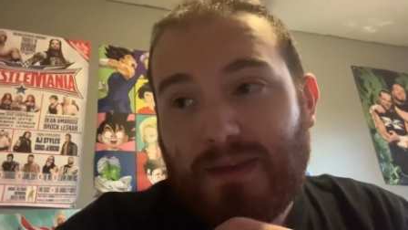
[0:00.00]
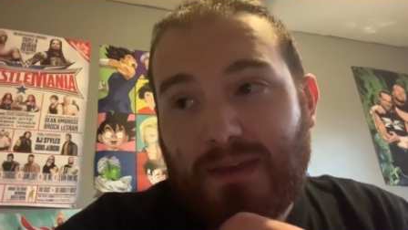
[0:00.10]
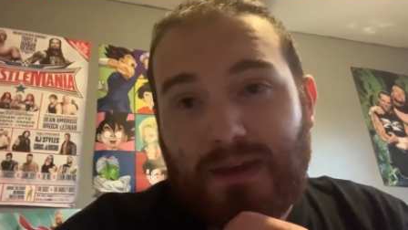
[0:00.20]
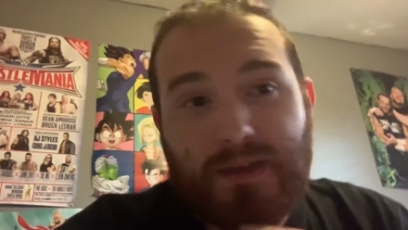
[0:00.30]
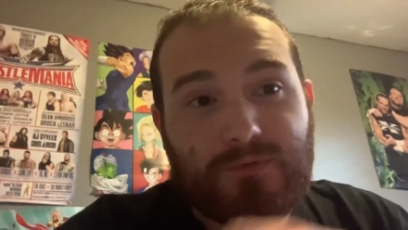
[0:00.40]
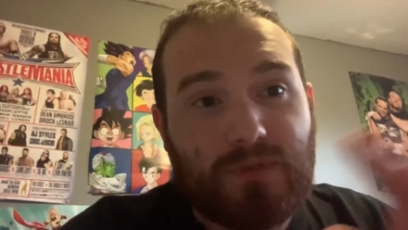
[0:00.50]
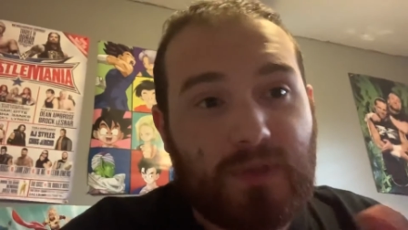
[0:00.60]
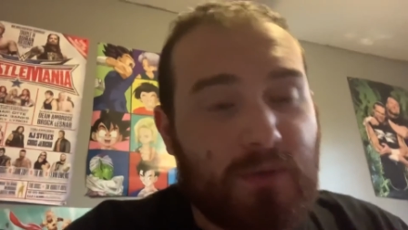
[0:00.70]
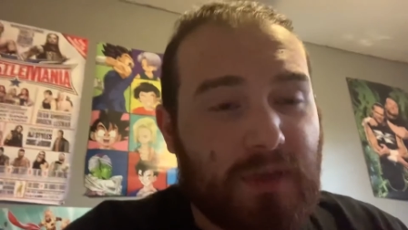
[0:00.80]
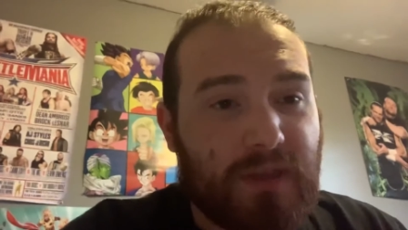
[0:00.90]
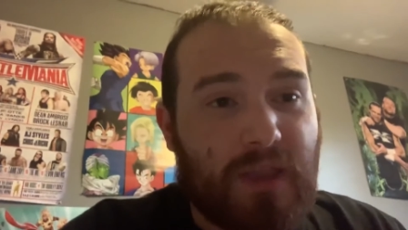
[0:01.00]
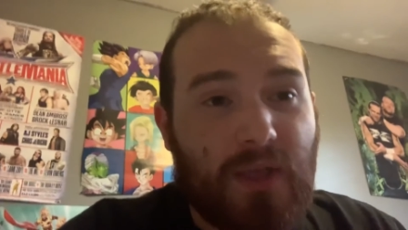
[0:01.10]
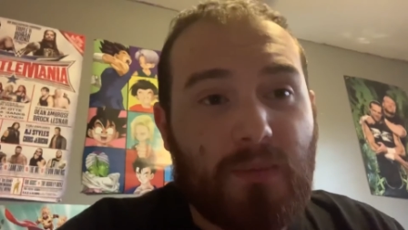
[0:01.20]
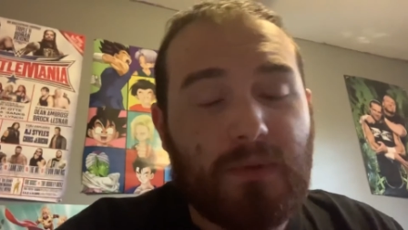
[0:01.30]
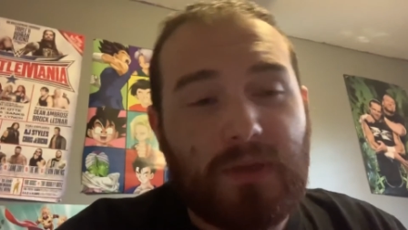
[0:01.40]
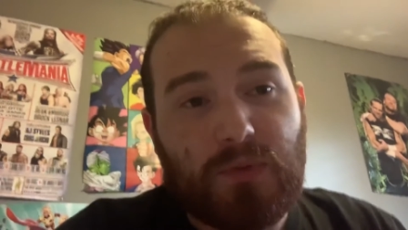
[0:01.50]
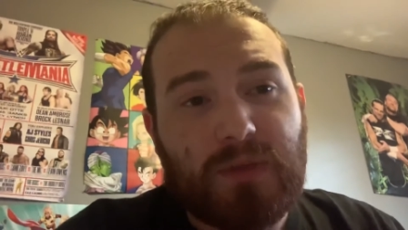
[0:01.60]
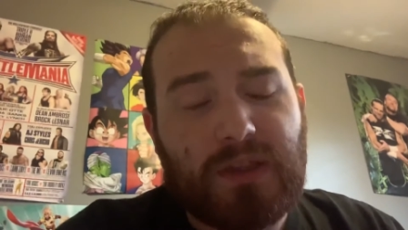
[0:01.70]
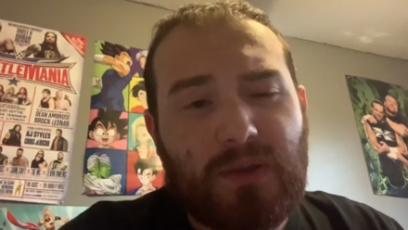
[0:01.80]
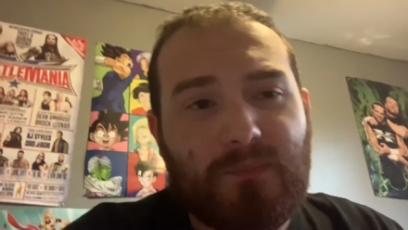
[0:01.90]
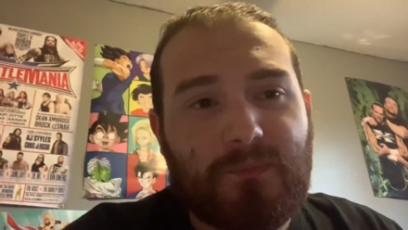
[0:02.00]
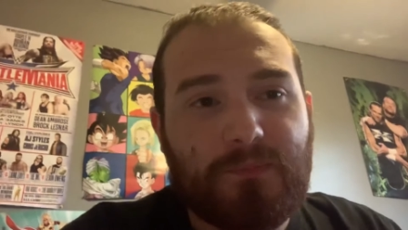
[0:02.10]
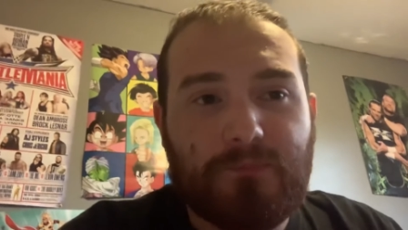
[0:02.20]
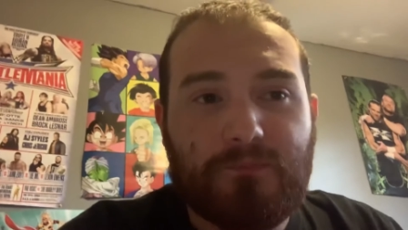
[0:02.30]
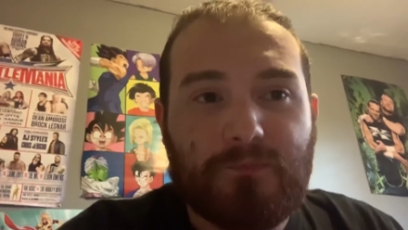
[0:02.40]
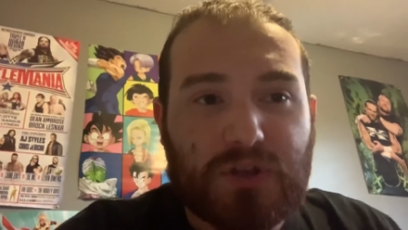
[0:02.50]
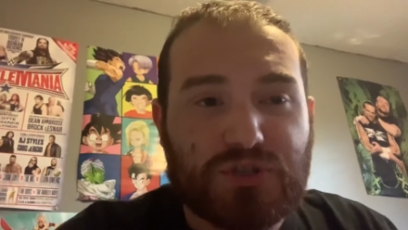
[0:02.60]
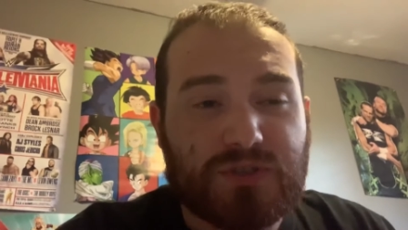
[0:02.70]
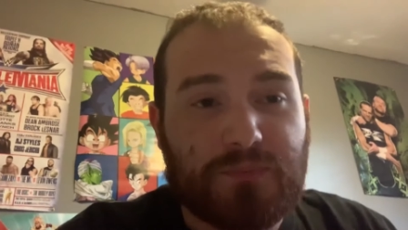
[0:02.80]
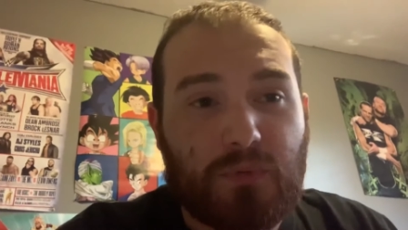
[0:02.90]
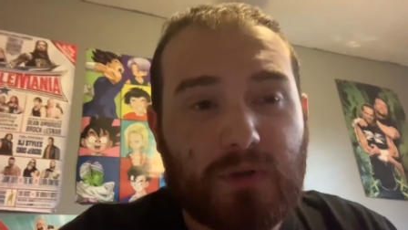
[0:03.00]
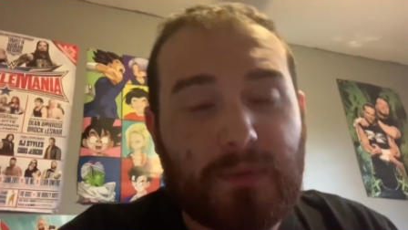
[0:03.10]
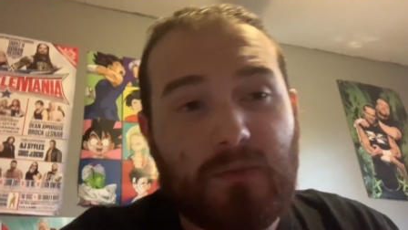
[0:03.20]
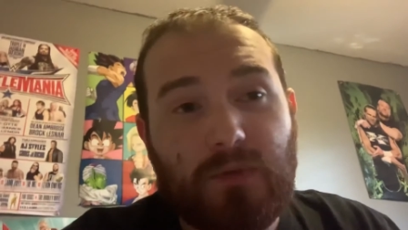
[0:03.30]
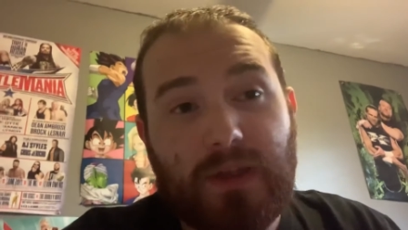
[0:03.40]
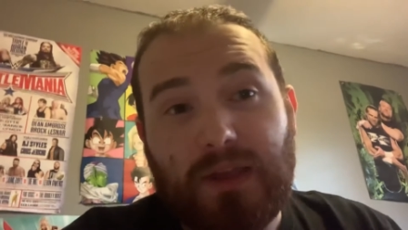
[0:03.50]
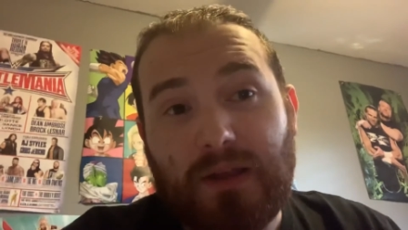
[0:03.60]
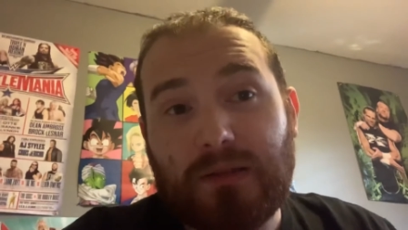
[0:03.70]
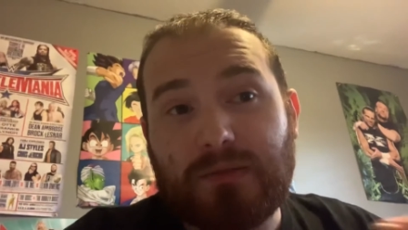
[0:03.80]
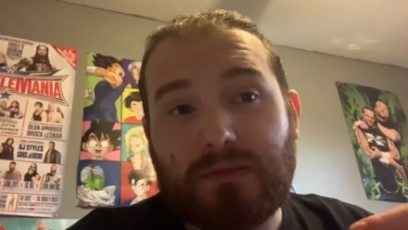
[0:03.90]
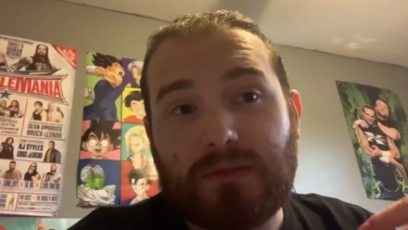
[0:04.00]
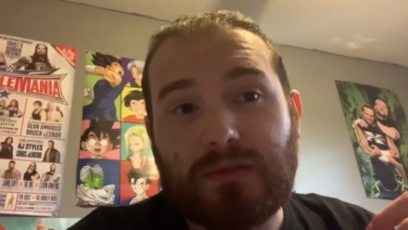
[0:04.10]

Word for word: if you can help, if you can help financially support him anyway there,